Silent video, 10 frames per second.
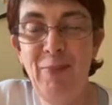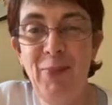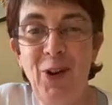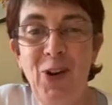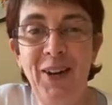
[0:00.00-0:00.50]

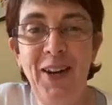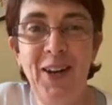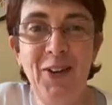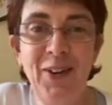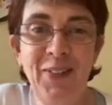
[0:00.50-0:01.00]
Mná na
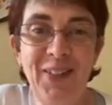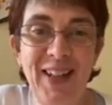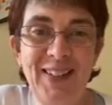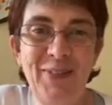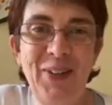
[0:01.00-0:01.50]
hÉireann.
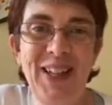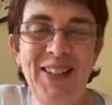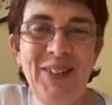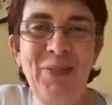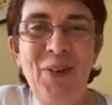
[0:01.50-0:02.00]
Yes, the
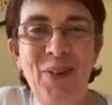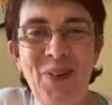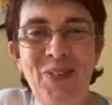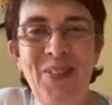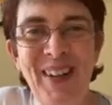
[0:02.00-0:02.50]
penis
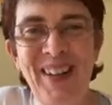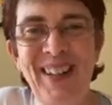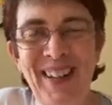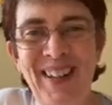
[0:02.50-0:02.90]
poem.